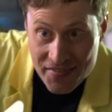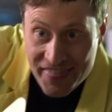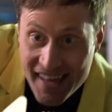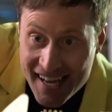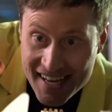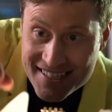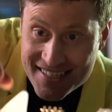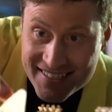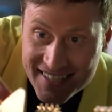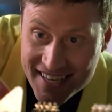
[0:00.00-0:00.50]

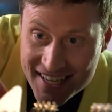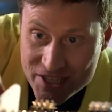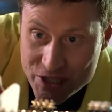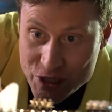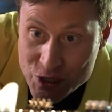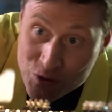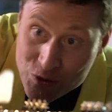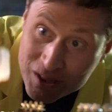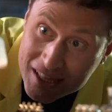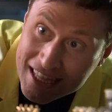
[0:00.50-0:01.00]
this
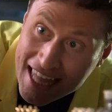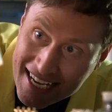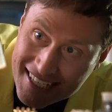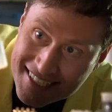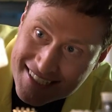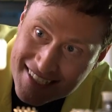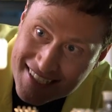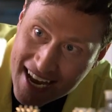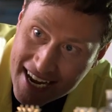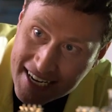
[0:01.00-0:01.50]
is
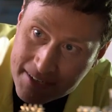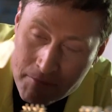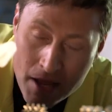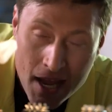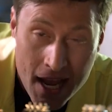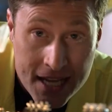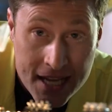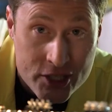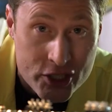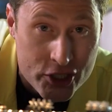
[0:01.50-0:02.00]
ulexite.
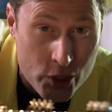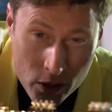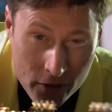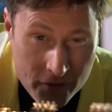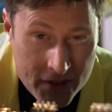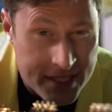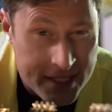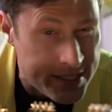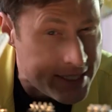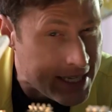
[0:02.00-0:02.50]
It's sort
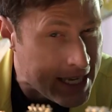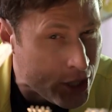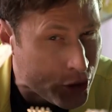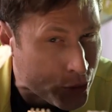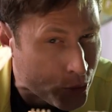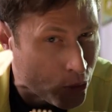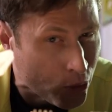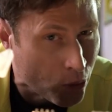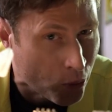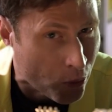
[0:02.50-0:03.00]
of a
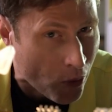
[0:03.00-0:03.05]
see-through